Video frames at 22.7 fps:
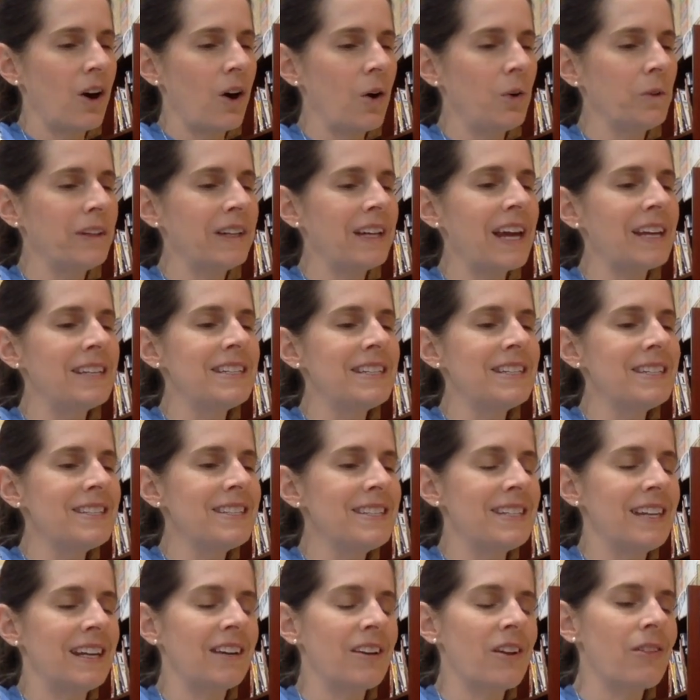Only I didn't
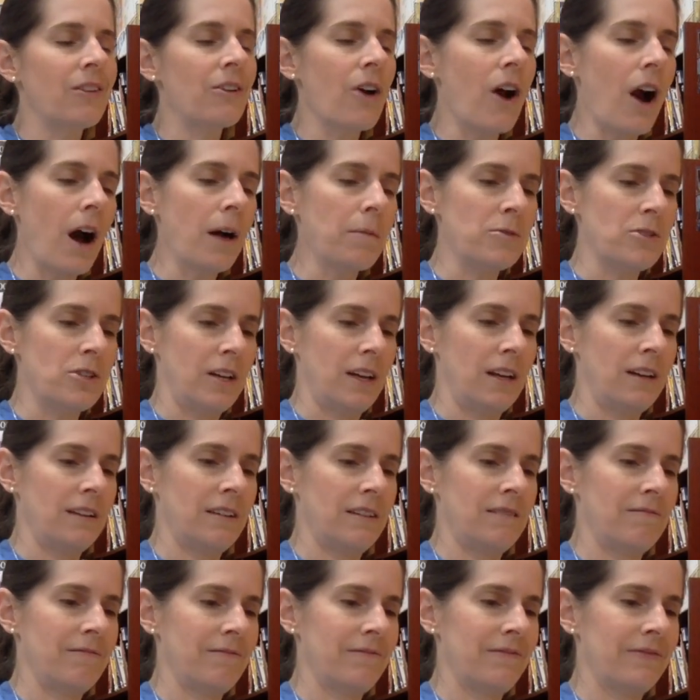see another option.
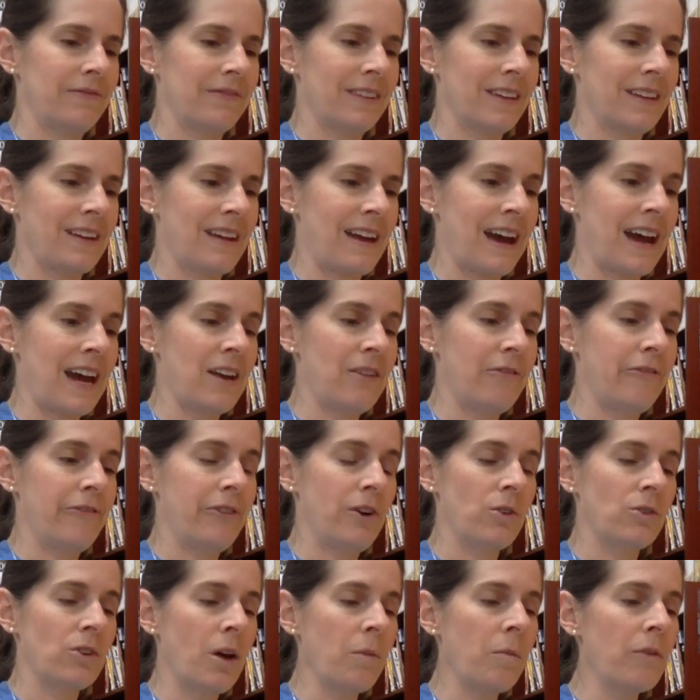I had a
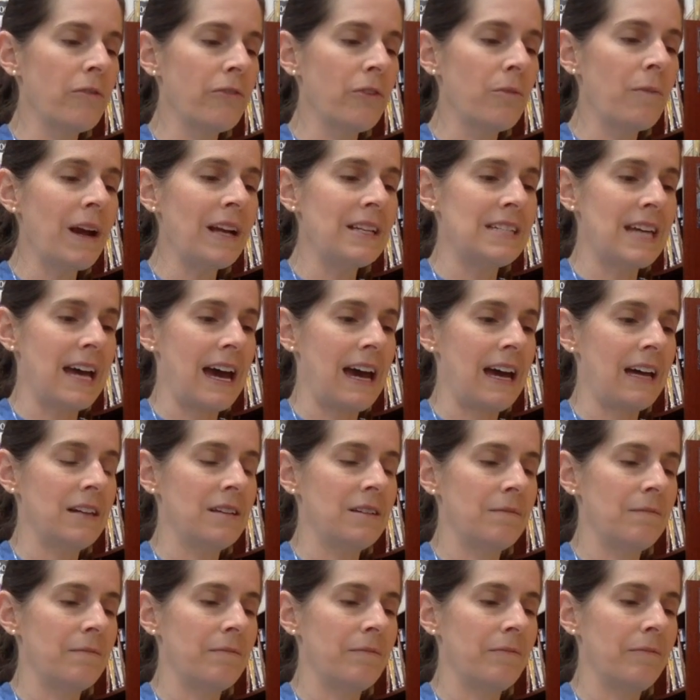phone number for my dad,
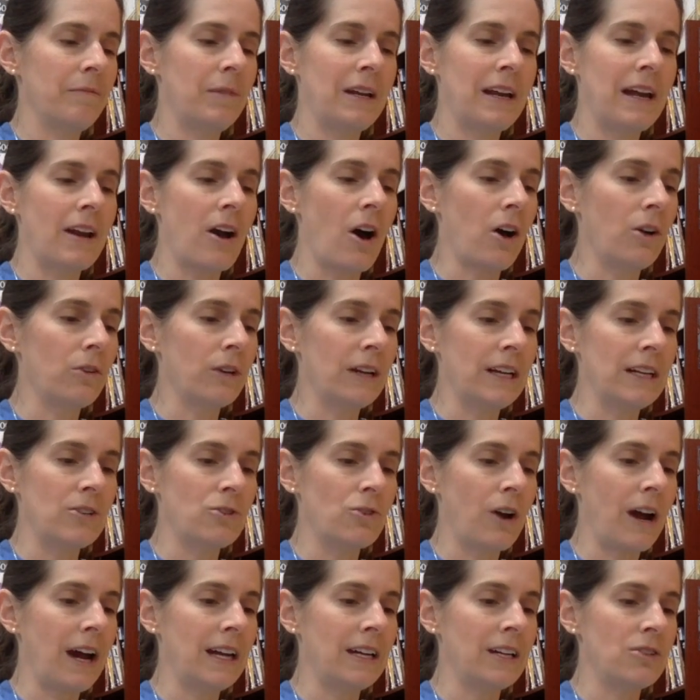but I'd already
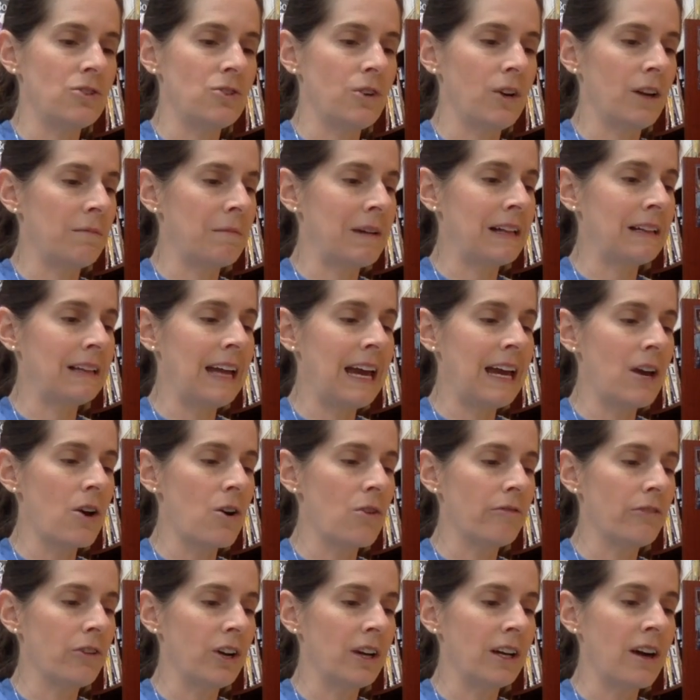tried it during my
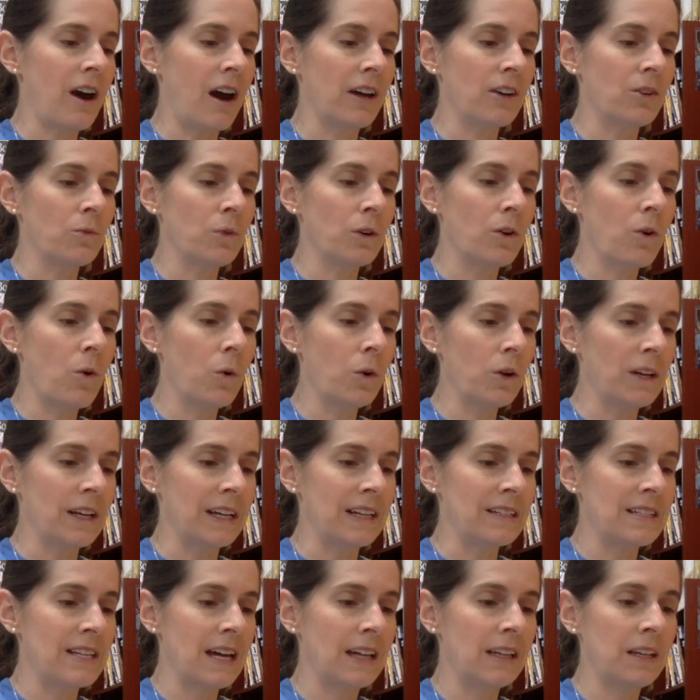layover and gotten a recording
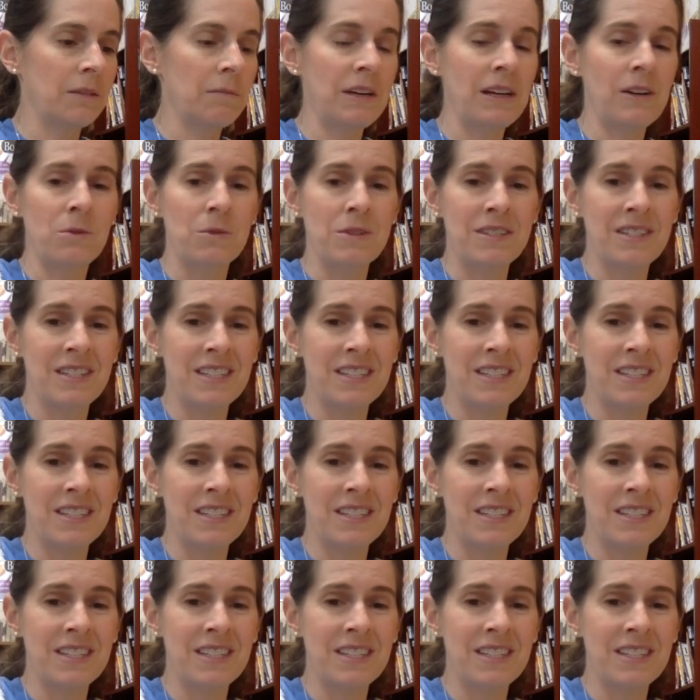telling me it was